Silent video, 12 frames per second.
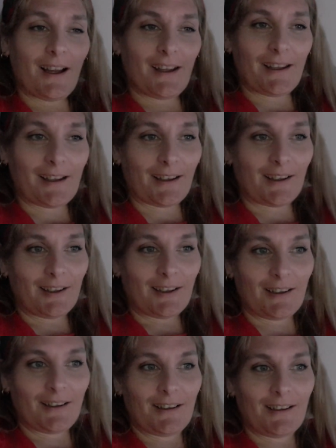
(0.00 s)
Yeah,
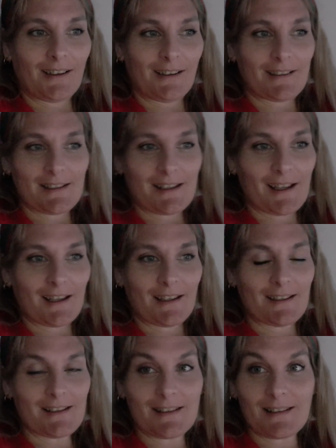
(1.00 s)
so
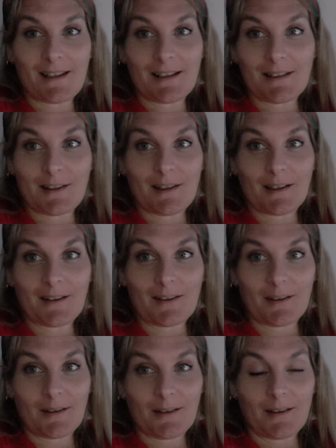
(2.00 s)
it's insane to think
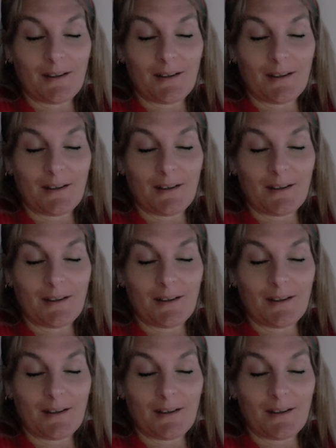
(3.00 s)
that